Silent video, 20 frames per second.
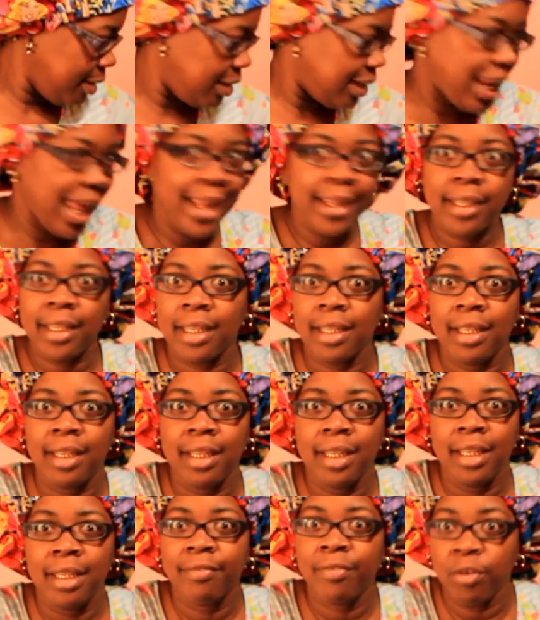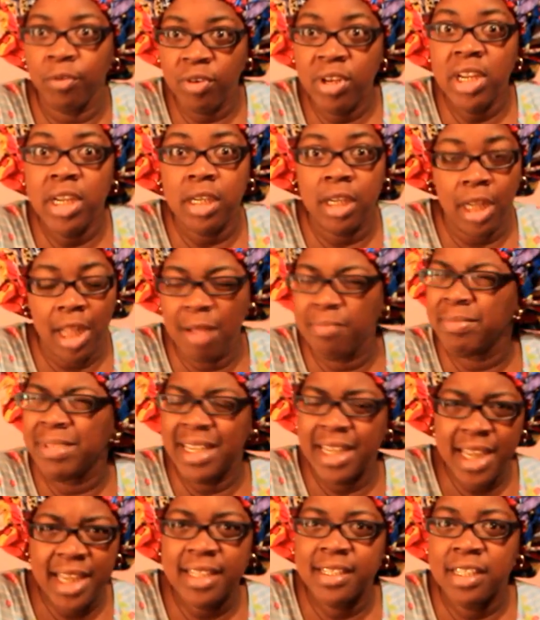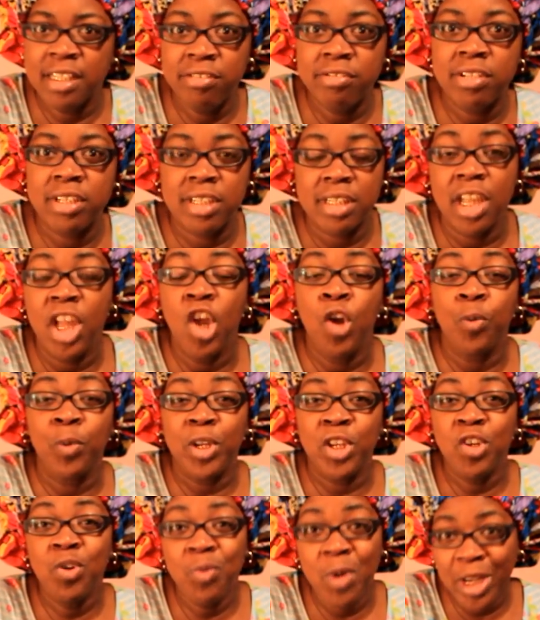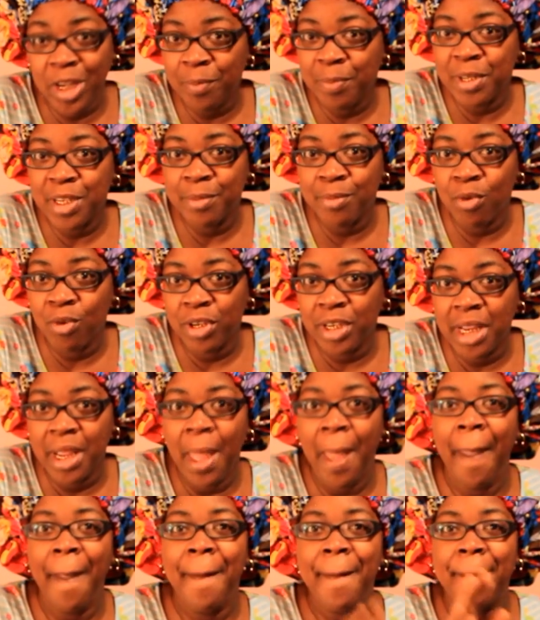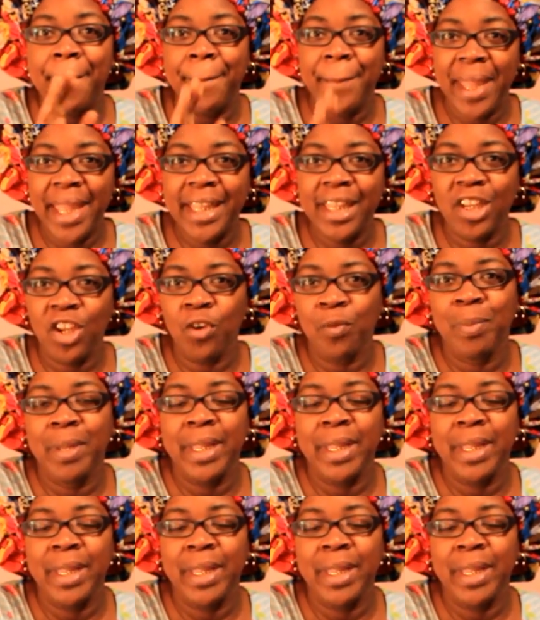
Like, for real, I'm dead serious. When you wake up in the morning, make your